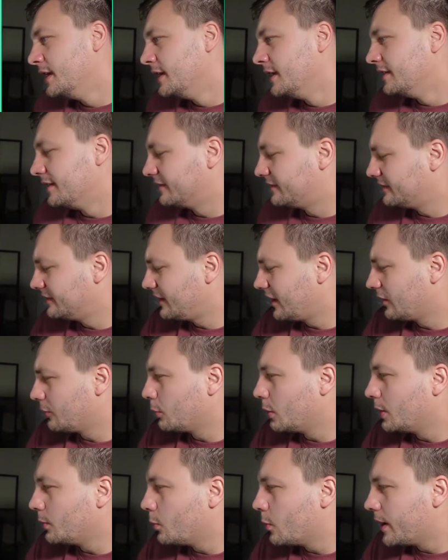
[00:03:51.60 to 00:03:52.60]
This is another
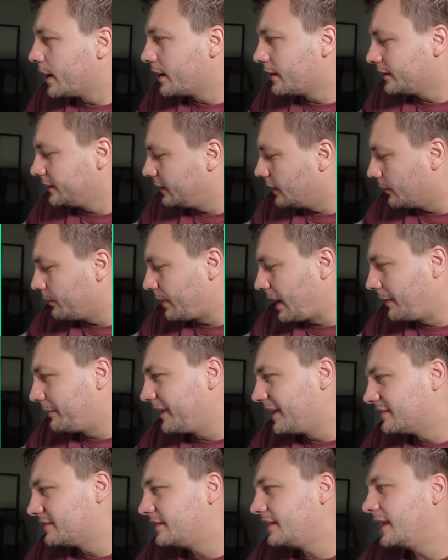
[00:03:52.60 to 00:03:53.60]
one where, you know, probably
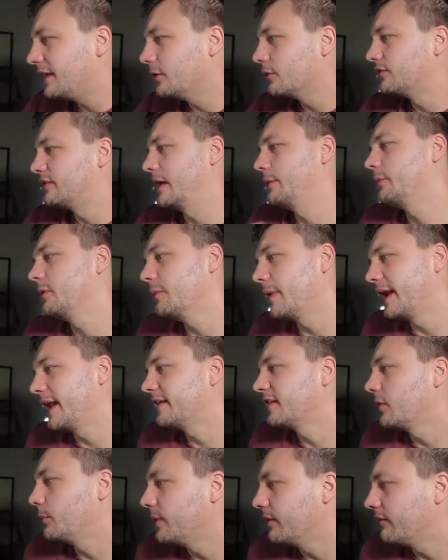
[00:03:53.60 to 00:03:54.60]
as the day goes on, we might have
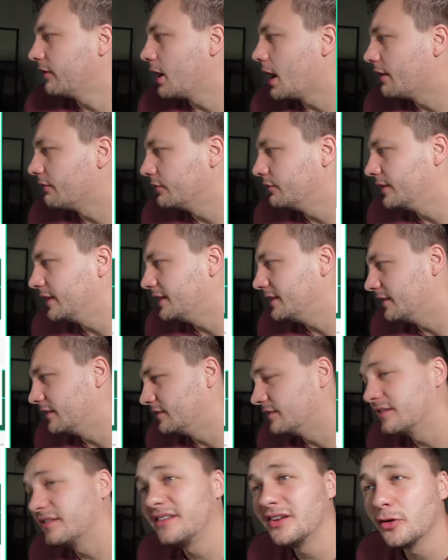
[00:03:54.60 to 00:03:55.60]
to pivot off of it. This
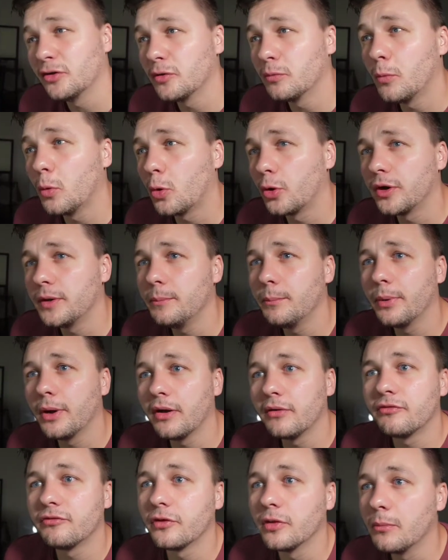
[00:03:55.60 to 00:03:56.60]
is still the morning,
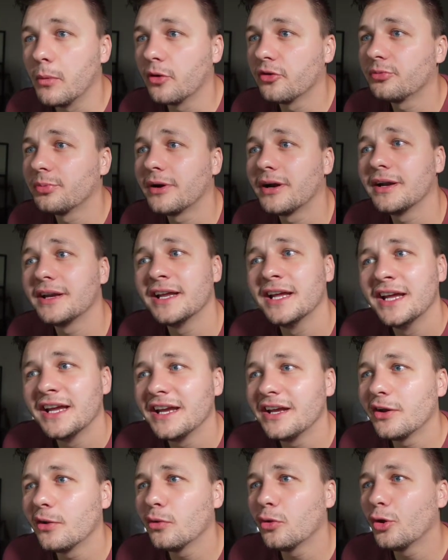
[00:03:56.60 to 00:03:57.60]
but for the most part,
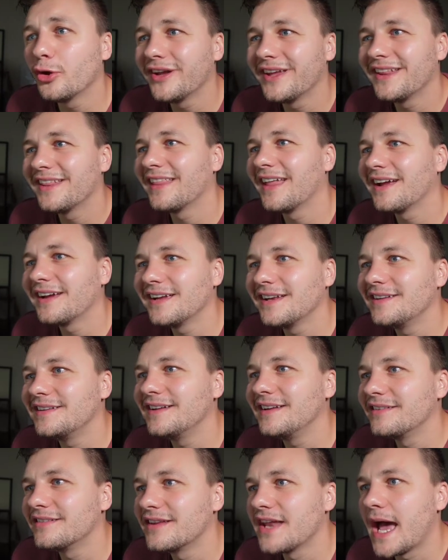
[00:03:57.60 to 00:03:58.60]
you know, looking like a
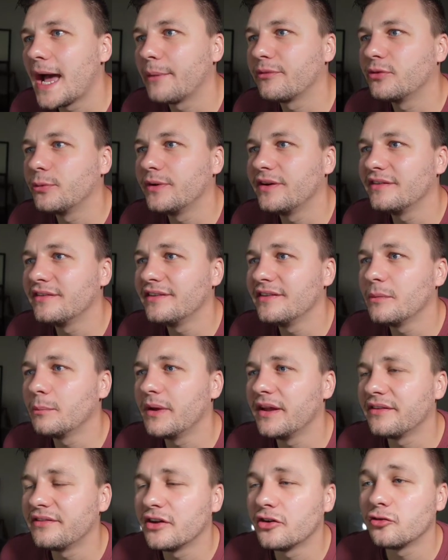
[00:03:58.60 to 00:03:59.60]
decent option. We can see the
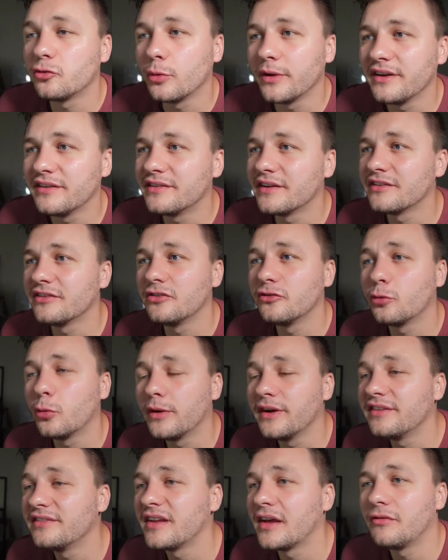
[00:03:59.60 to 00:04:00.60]
minutes there, 26 and
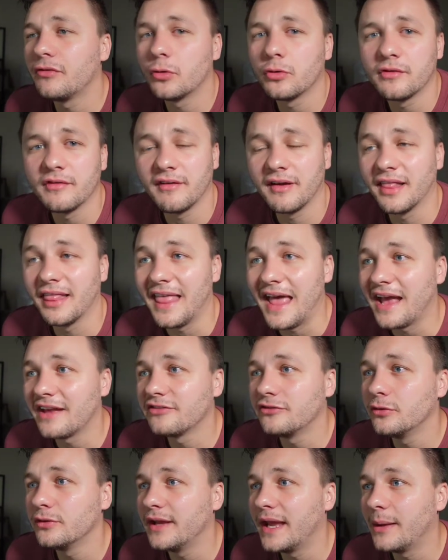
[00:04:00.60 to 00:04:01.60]
27 over the last
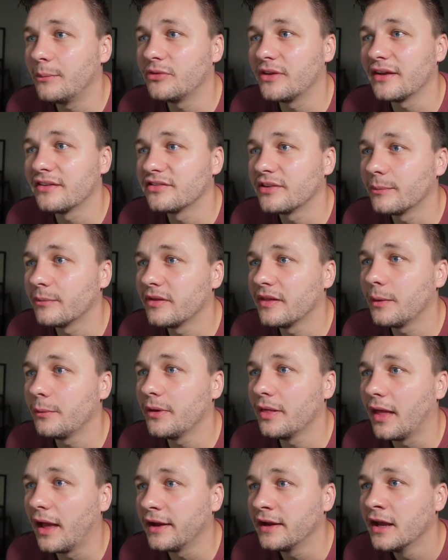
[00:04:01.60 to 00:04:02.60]
two games. That's something that we
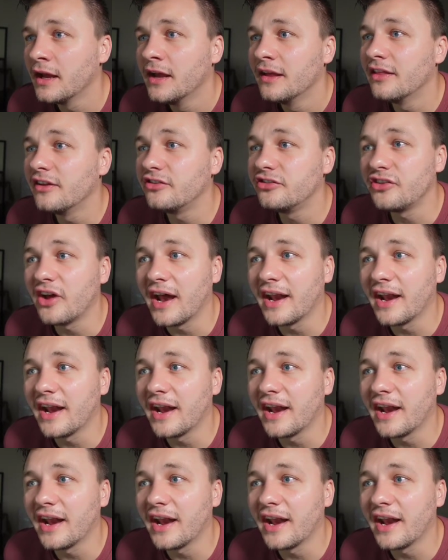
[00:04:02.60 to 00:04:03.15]
like. The shot